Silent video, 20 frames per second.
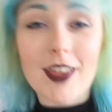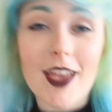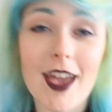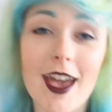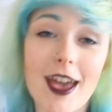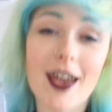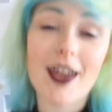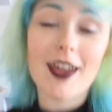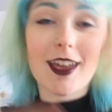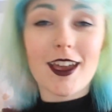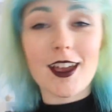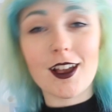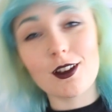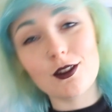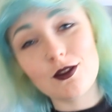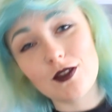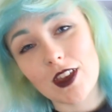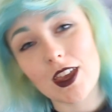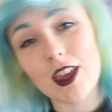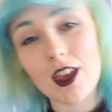yay,
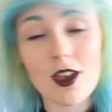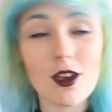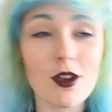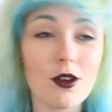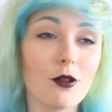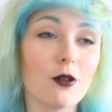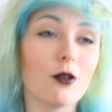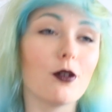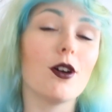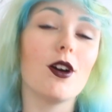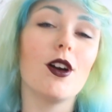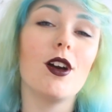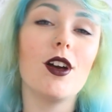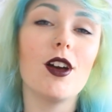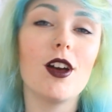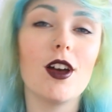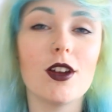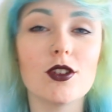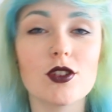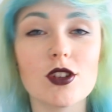good for you.
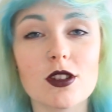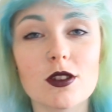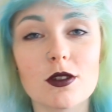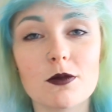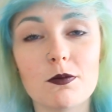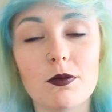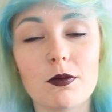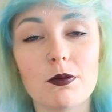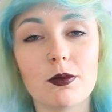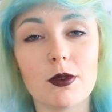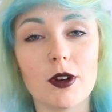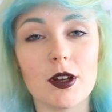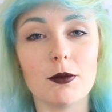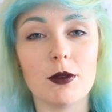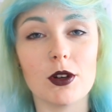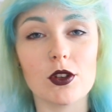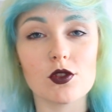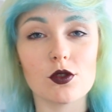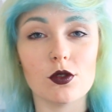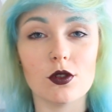It's just pretty
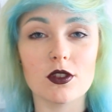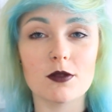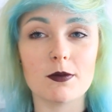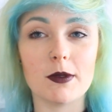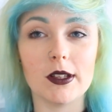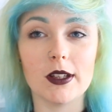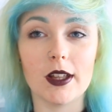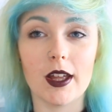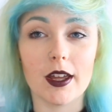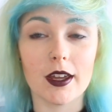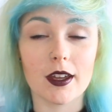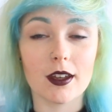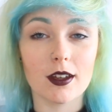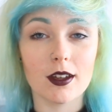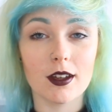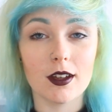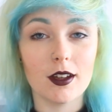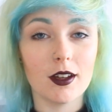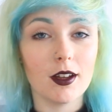much always been like,